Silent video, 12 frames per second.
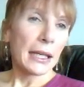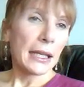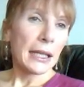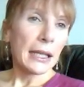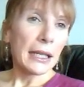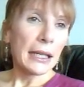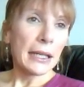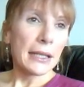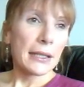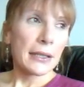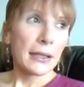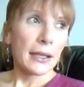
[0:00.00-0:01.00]
That
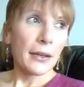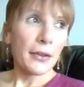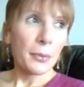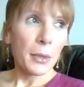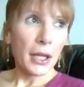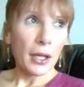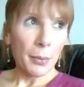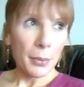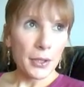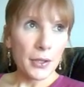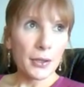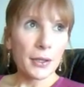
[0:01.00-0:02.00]
is where I need to
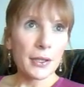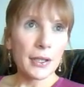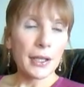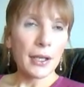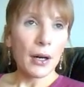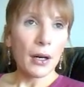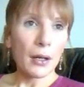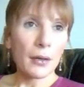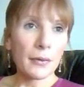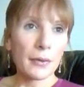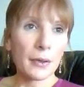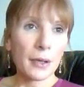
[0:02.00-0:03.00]
spend the money.
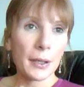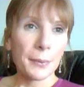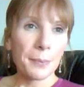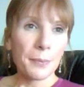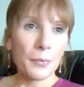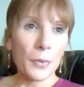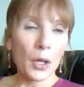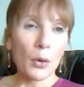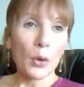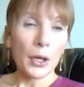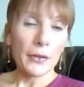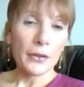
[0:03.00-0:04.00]
And although it
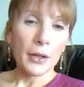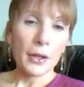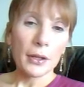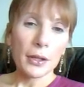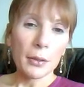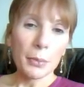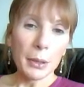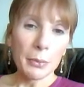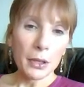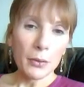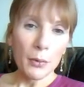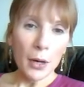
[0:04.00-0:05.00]
leaves me feeling less
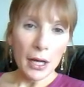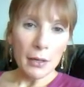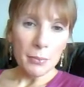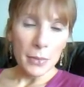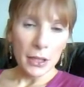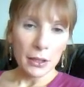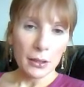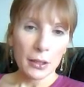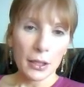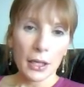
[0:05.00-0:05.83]
than complete,